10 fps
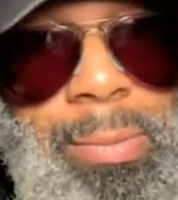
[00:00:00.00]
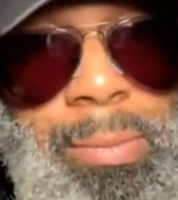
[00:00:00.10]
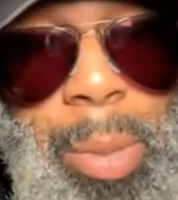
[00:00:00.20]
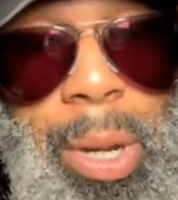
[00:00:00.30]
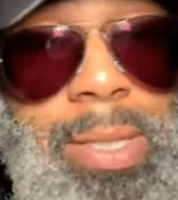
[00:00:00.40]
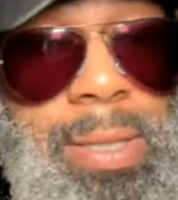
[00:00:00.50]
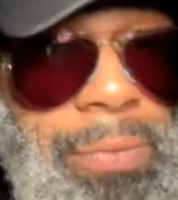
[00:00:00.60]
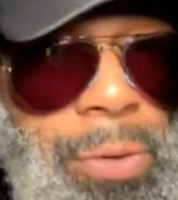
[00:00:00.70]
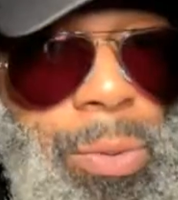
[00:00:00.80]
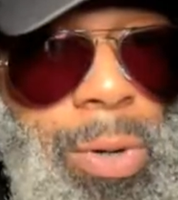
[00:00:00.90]
Because if
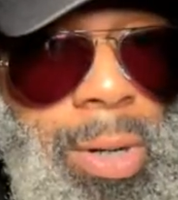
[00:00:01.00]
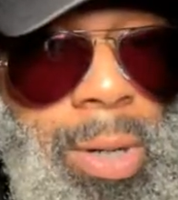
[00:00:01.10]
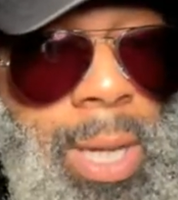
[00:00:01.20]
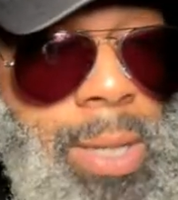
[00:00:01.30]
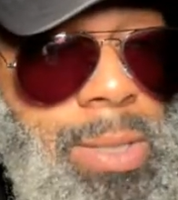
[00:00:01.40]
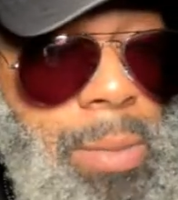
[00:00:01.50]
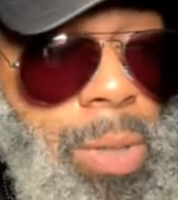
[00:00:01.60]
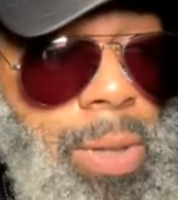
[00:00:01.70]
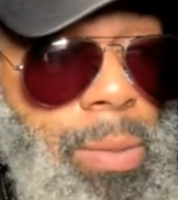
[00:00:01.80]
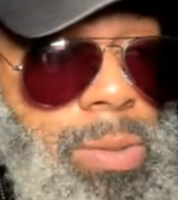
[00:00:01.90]
you were
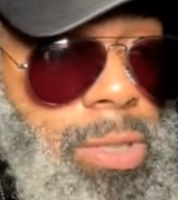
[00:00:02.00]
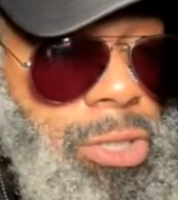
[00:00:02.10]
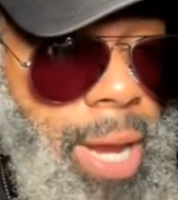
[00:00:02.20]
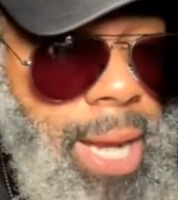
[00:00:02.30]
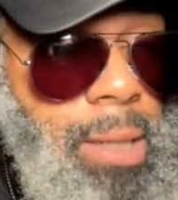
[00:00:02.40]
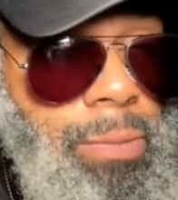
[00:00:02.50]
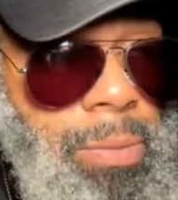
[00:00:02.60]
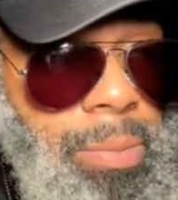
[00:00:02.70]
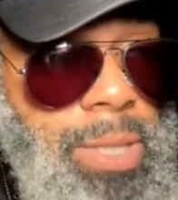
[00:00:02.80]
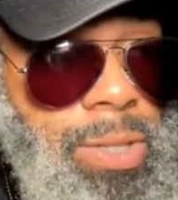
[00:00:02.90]
someone that was attractive and
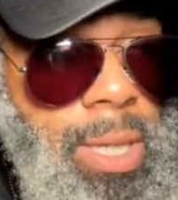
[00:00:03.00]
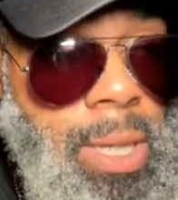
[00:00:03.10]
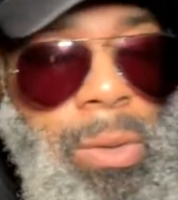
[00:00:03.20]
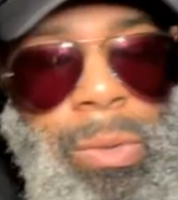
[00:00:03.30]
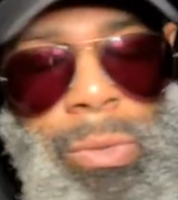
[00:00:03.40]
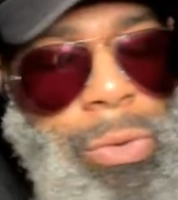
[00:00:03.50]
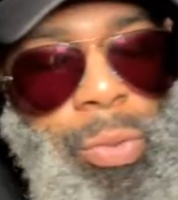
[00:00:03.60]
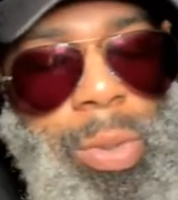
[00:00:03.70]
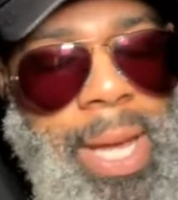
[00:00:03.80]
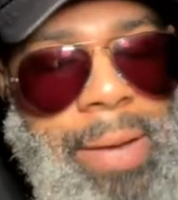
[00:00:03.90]
busy, you
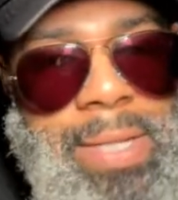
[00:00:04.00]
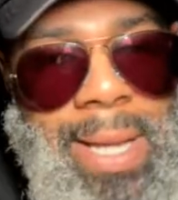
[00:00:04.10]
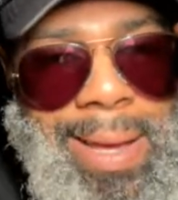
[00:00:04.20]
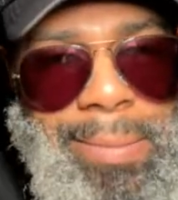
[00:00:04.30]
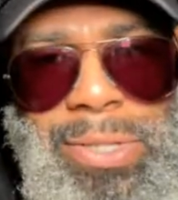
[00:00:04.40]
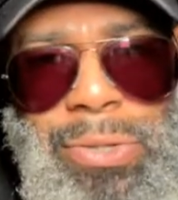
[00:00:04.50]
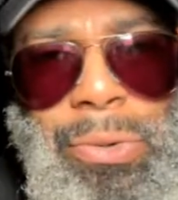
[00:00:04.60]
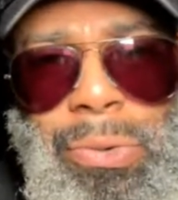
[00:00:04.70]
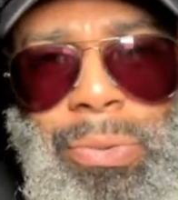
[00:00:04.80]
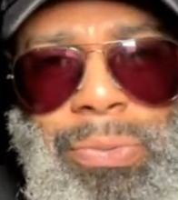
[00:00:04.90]
wouldn't have time
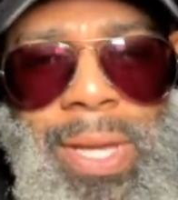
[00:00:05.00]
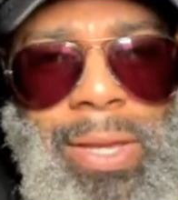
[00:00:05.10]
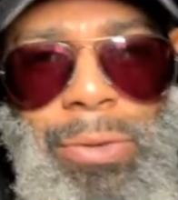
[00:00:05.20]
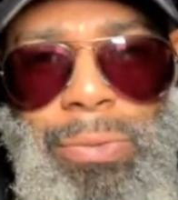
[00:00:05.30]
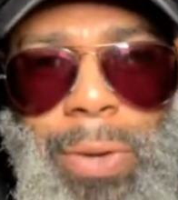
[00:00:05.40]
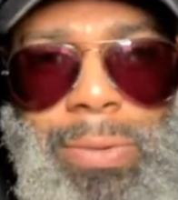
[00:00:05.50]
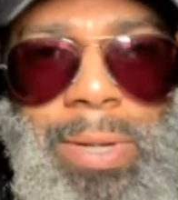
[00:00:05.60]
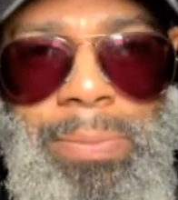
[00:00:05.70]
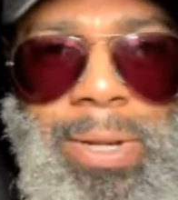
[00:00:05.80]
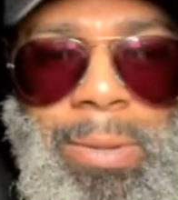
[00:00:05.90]
to think you know
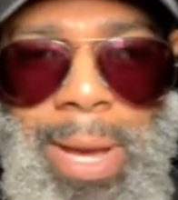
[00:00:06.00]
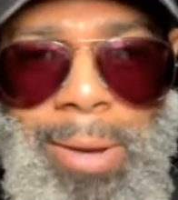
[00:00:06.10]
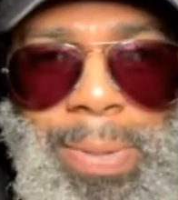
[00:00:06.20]
something about